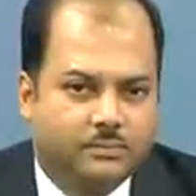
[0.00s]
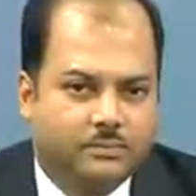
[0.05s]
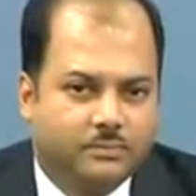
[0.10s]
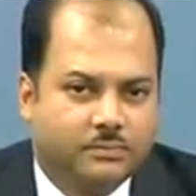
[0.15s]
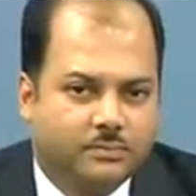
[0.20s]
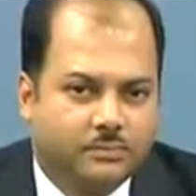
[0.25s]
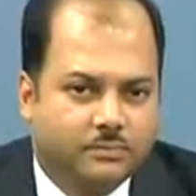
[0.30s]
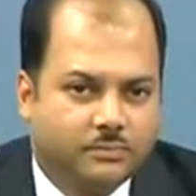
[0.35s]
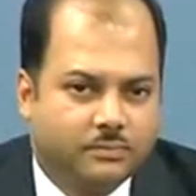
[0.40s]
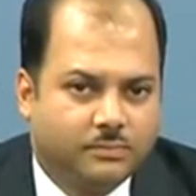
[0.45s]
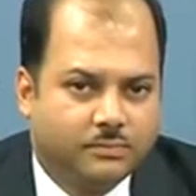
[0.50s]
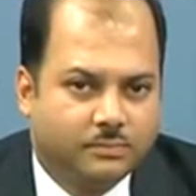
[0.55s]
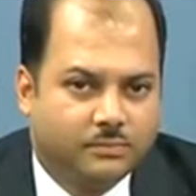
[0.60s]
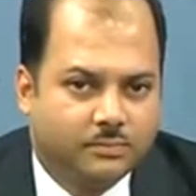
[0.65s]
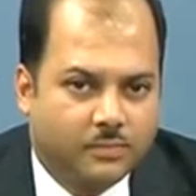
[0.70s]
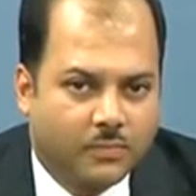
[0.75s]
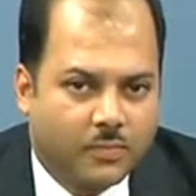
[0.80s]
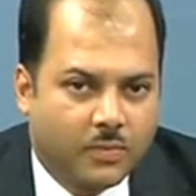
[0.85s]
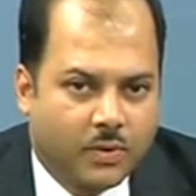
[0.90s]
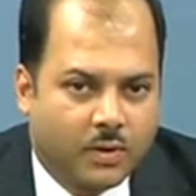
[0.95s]

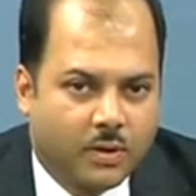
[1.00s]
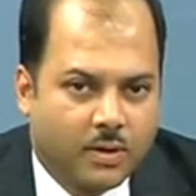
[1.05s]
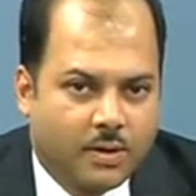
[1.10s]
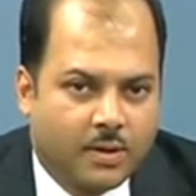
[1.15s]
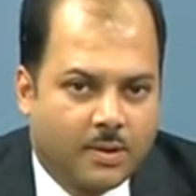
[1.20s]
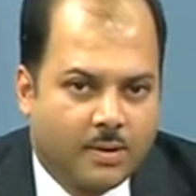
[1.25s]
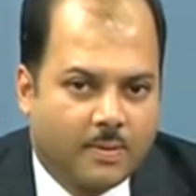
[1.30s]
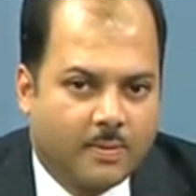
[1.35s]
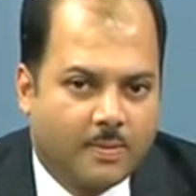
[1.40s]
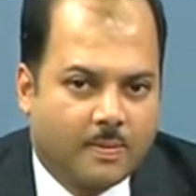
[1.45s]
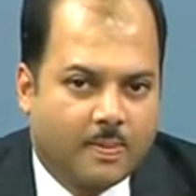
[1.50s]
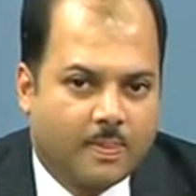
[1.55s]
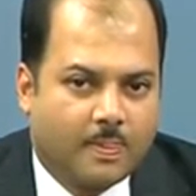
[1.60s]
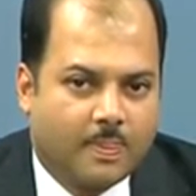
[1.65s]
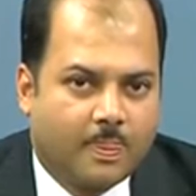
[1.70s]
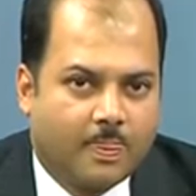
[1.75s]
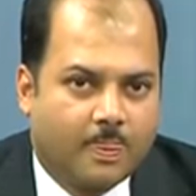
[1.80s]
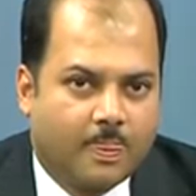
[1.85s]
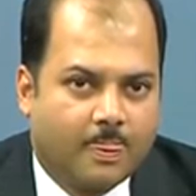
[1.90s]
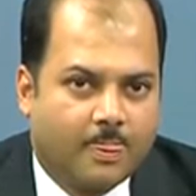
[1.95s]

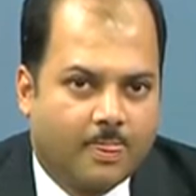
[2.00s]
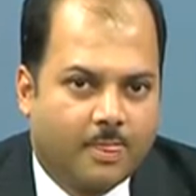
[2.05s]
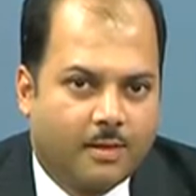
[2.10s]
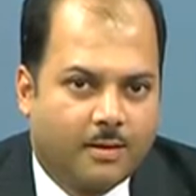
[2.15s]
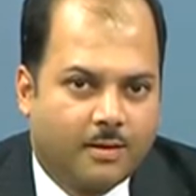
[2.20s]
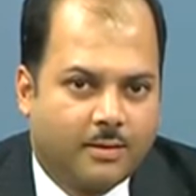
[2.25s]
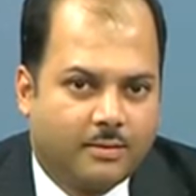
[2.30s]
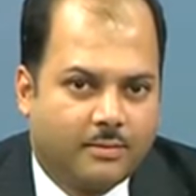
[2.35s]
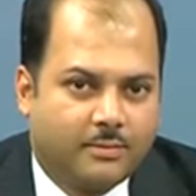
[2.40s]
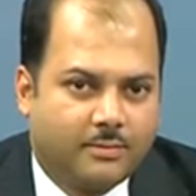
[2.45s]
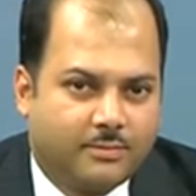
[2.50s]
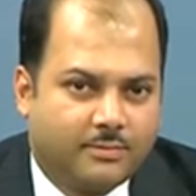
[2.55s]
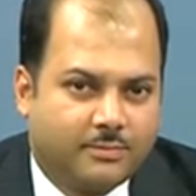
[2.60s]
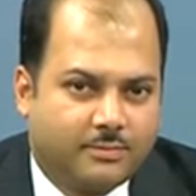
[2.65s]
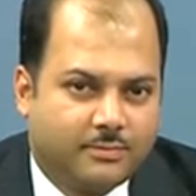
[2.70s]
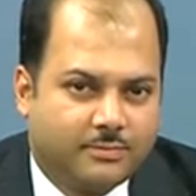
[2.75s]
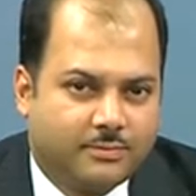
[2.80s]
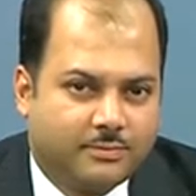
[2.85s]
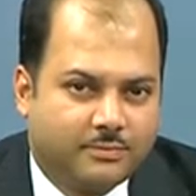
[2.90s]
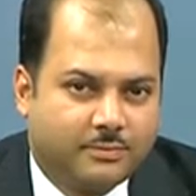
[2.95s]

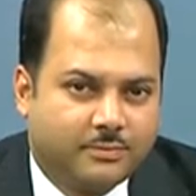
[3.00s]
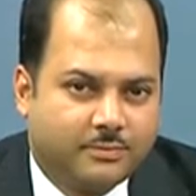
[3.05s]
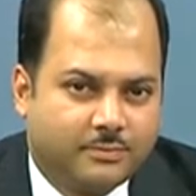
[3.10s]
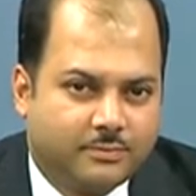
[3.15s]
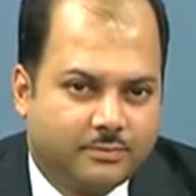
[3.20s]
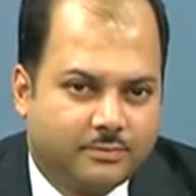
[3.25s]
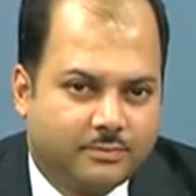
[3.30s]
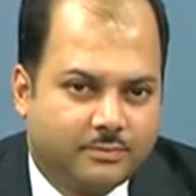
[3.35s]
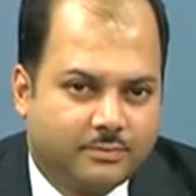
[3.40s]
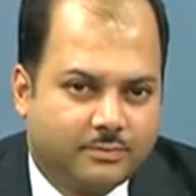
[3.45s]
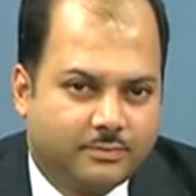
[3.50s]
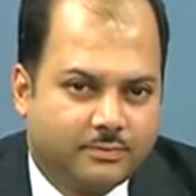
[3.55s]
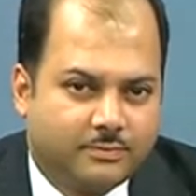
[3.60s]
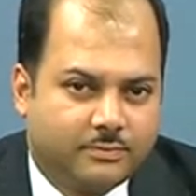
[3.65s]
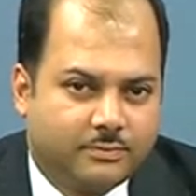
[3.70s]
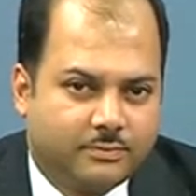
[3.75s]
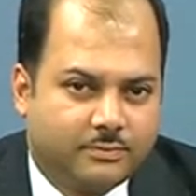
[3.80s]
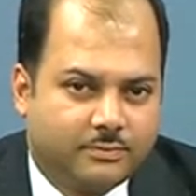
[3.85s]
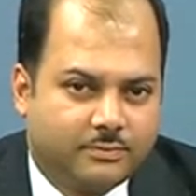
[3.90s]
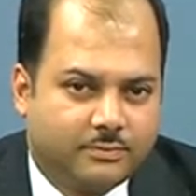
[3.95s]

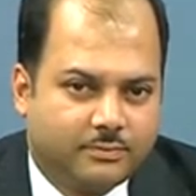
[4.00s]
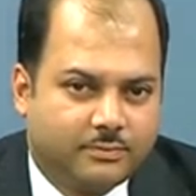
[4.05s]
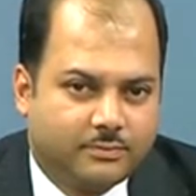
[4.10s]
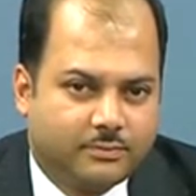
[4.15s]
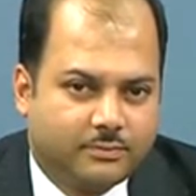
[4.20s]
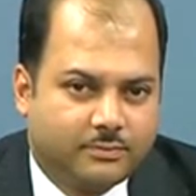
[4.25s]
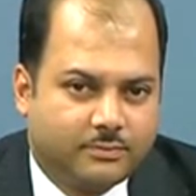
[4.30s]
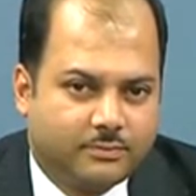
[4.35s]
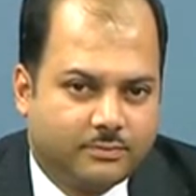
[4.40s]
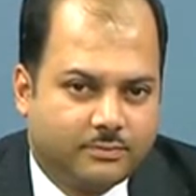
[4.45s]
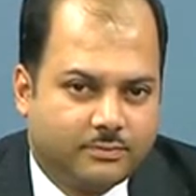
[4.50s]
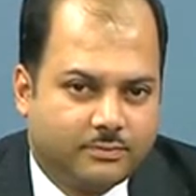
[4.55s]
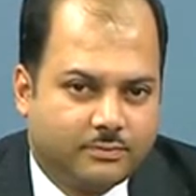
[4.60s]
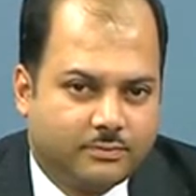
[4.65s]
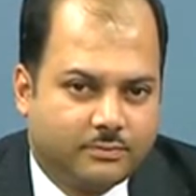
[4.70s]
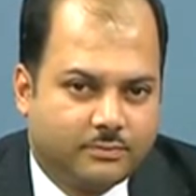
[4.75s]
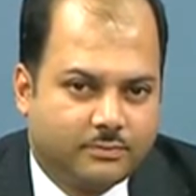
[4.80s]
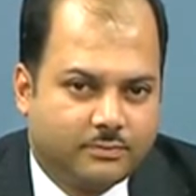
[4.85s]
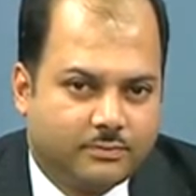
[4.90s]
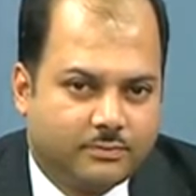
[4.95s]

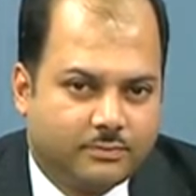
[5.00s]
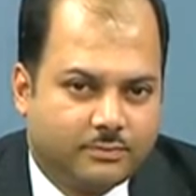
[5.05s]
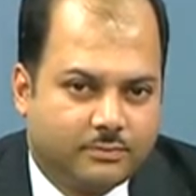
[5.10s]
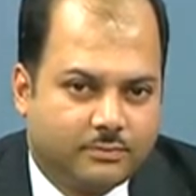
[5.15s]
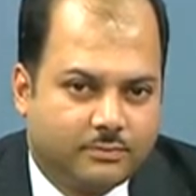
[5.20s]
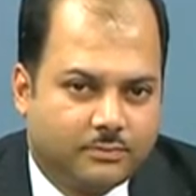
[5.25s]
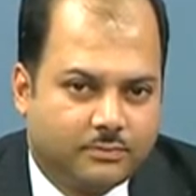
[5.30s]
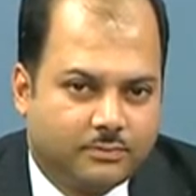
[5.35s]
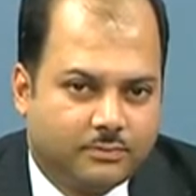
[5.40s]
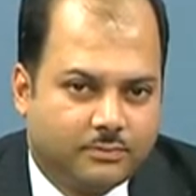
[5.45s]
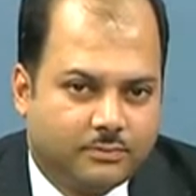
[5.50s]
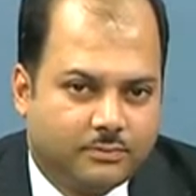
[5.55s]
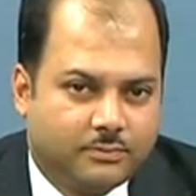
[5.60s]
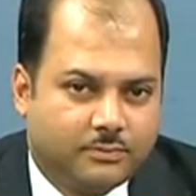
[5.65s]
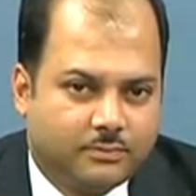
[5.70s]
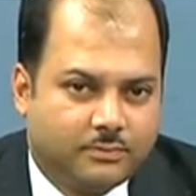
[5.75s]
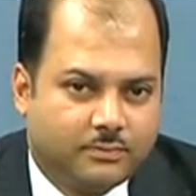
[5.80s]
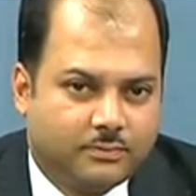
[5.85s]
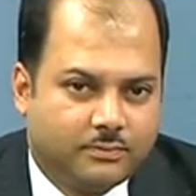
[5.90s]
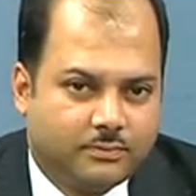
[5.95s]

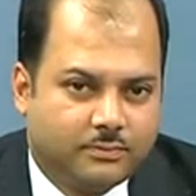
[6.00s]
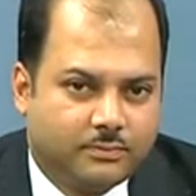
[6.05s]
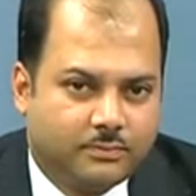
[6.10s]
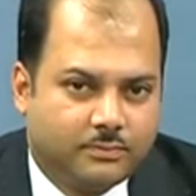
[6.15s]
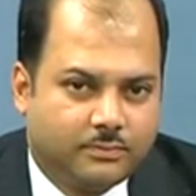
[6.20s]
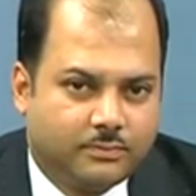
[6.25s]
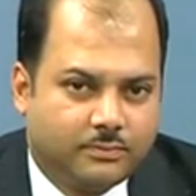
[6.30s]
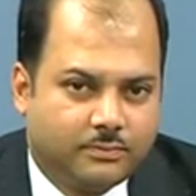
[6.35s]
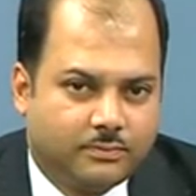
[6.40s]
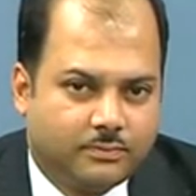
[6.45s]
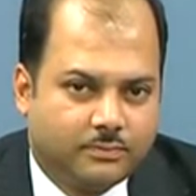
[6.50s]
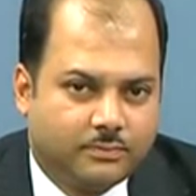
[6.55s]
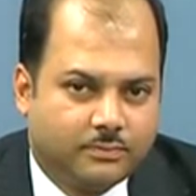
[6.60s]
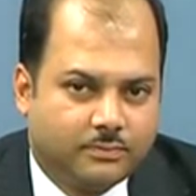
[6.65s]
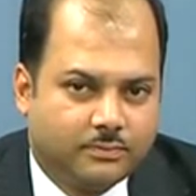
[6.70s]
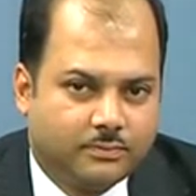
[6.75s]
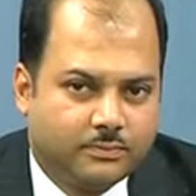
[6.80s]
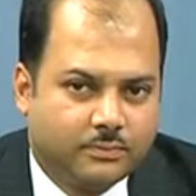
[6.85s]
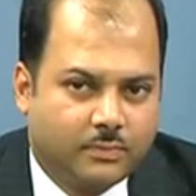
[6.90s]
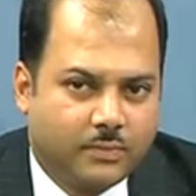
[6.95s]

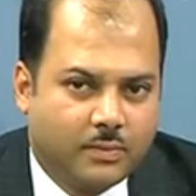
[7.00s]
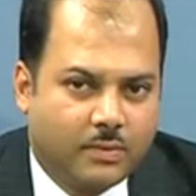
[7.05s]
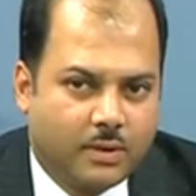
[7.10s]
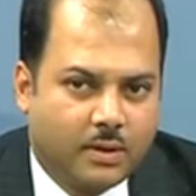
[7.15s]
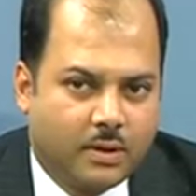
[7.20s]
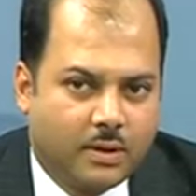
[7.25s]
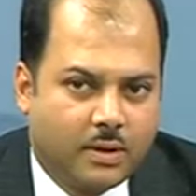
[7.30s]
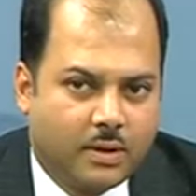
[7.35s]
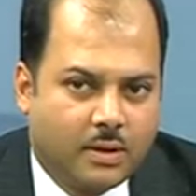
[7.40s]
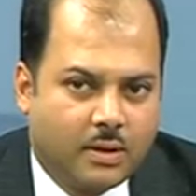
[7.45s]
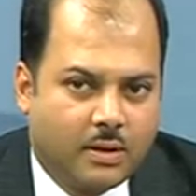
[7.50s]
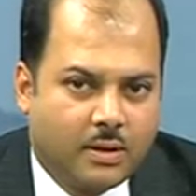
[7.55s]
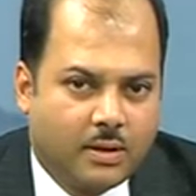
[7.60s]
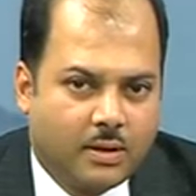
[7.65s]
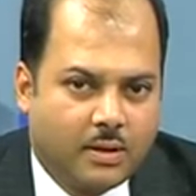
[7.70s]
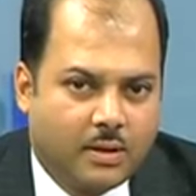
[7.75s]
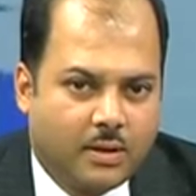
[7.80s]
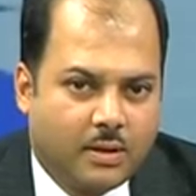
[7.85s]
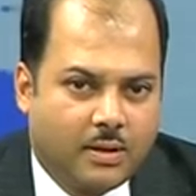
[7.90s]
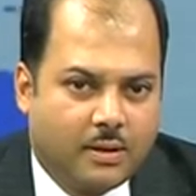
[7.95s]
The person shown says nothing.